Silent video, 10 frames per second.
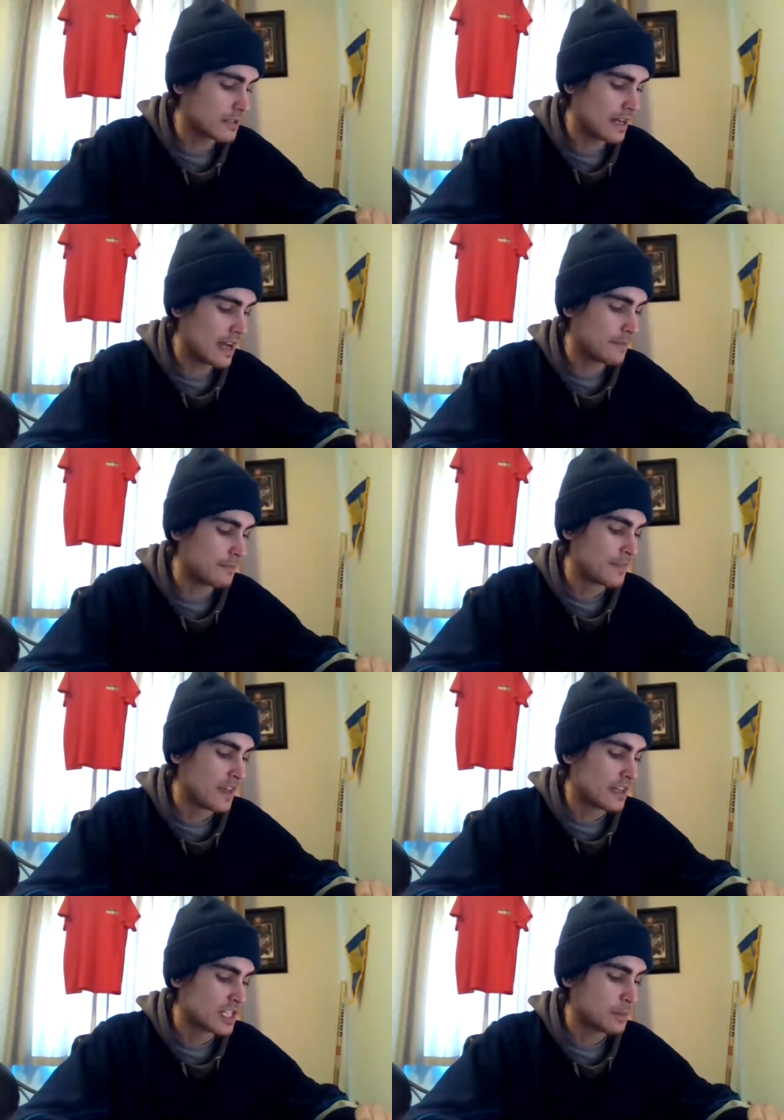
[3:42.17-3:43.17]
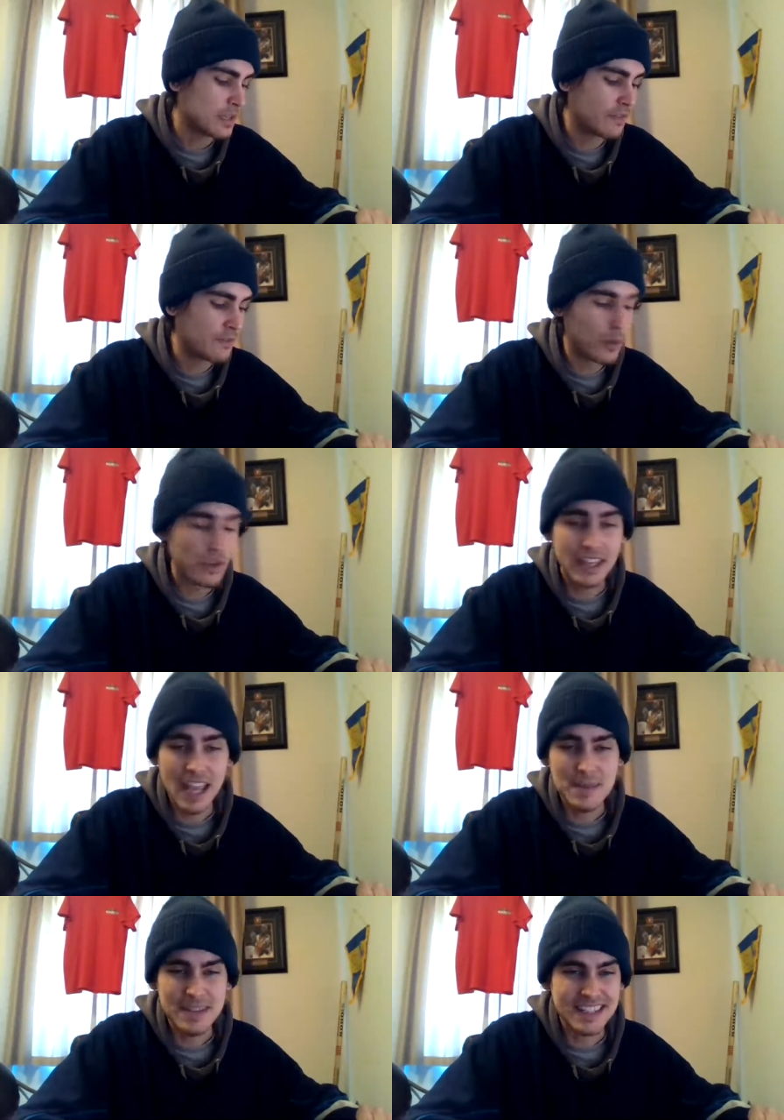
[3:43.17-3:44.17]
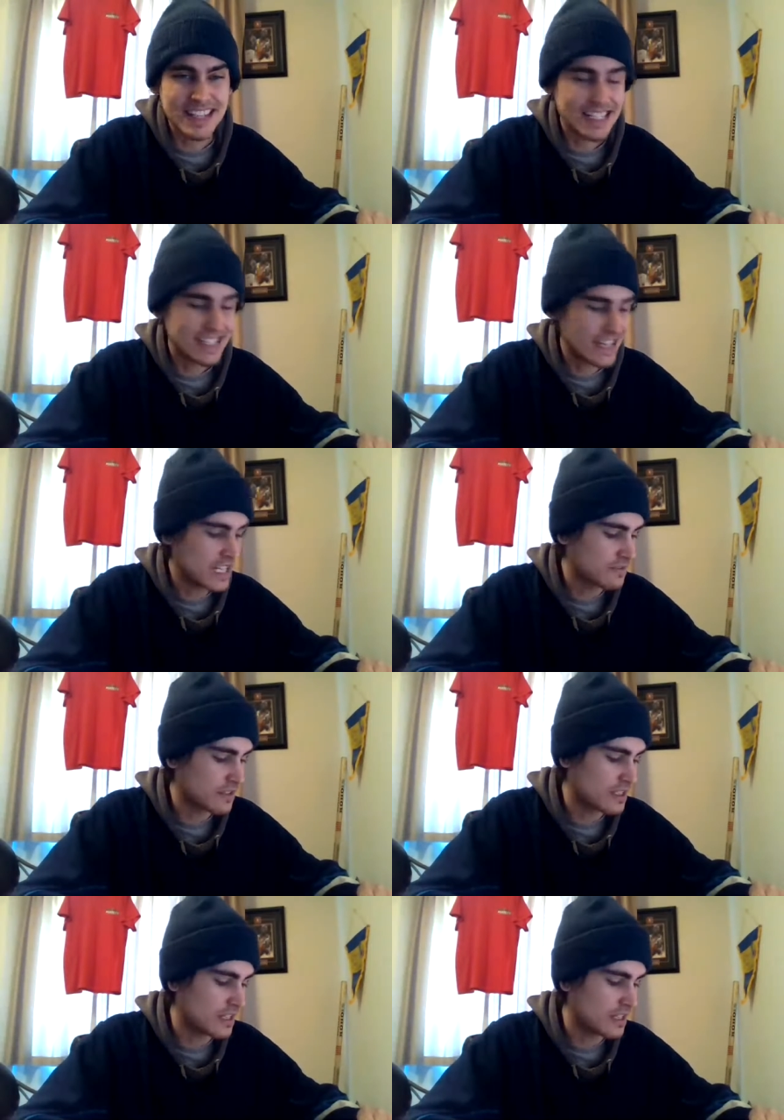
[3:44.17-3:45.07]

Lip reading: It's going to be the 4th game in 6 nights for